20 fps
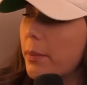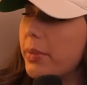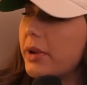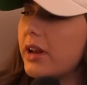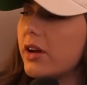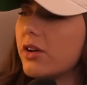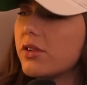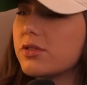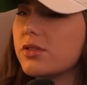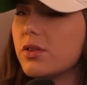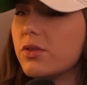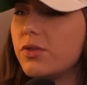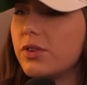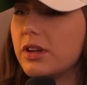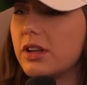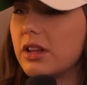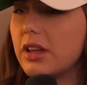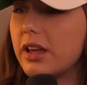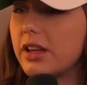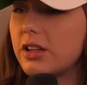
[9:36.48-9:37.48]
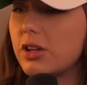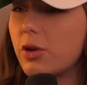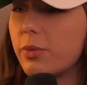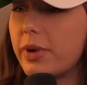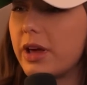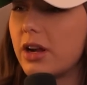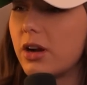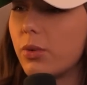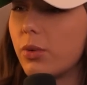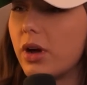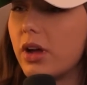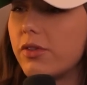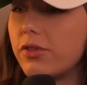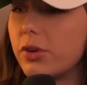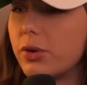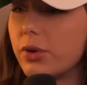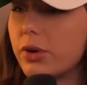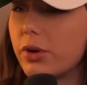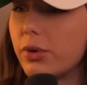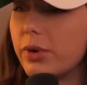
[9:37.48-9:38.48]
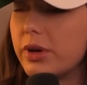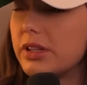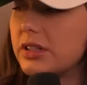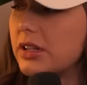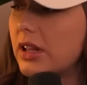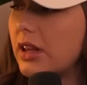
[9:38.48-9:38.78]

But I also feel like no matter what, if you were going